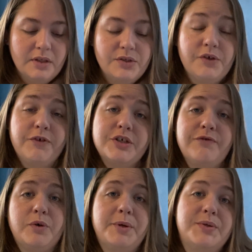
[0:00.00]
So first and
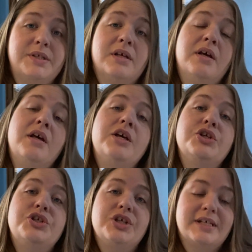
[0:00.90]
foremost,
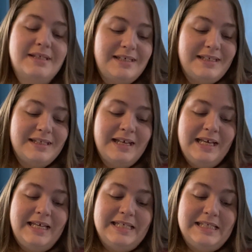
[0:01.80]
justice
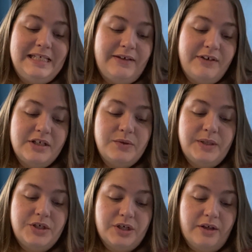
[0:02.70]
is giving to
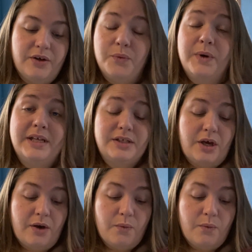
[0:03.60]
each other what is